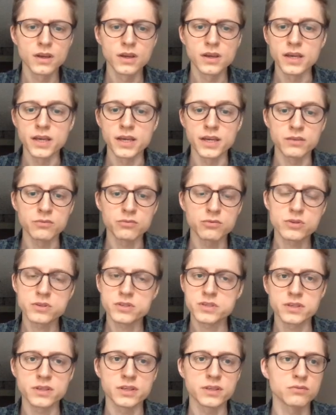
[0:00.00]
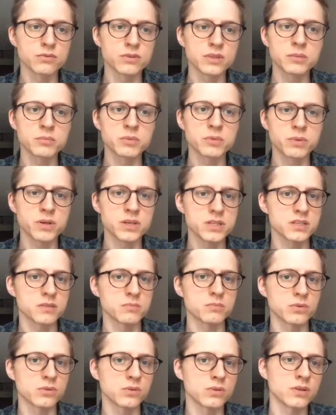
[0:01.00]
And of course, it would not be
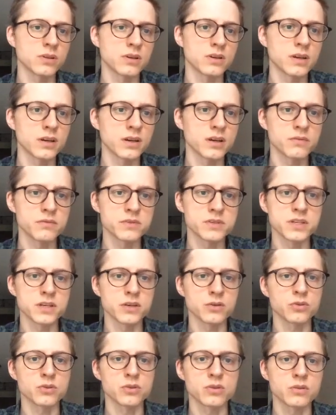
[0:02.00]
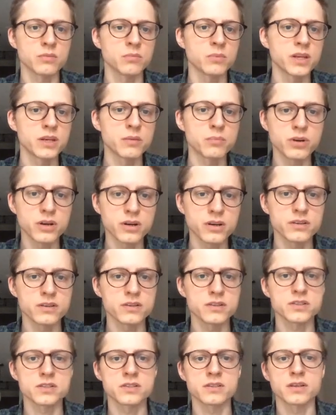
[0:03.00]
possible without many
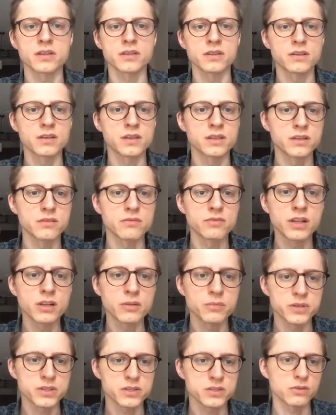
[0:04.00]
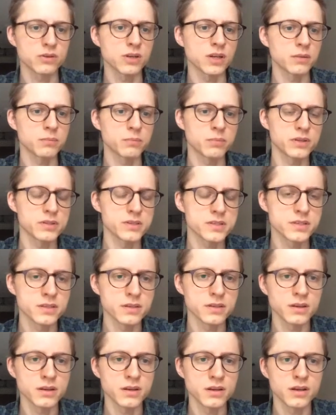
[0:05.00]
partners and developers who help us
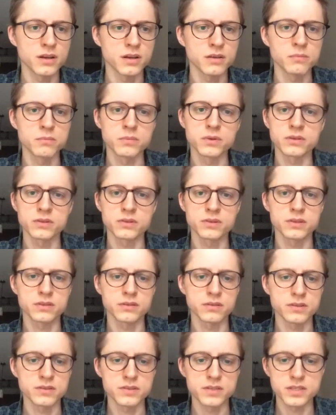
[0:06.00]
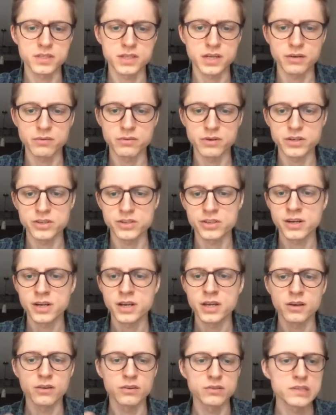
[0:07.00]
build this coverage.
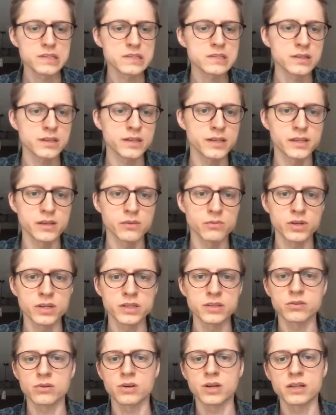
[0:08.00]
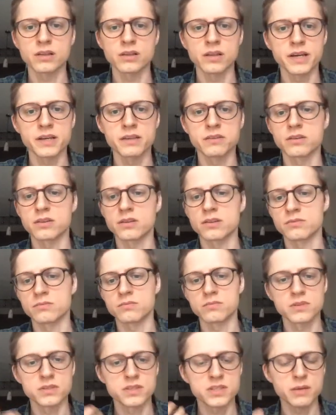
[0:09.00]
On this slide, I wanted to highlight
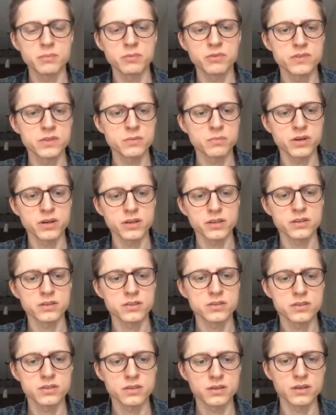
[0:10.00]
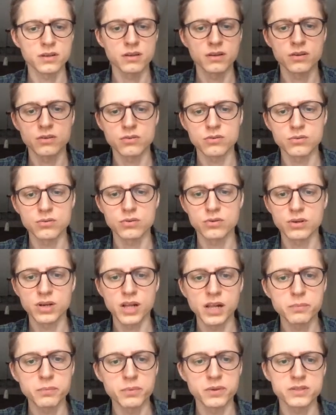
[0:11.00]
some of the partners who
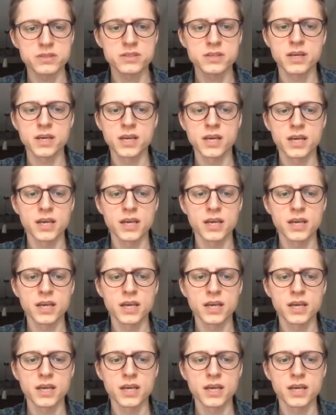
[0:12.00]
help us.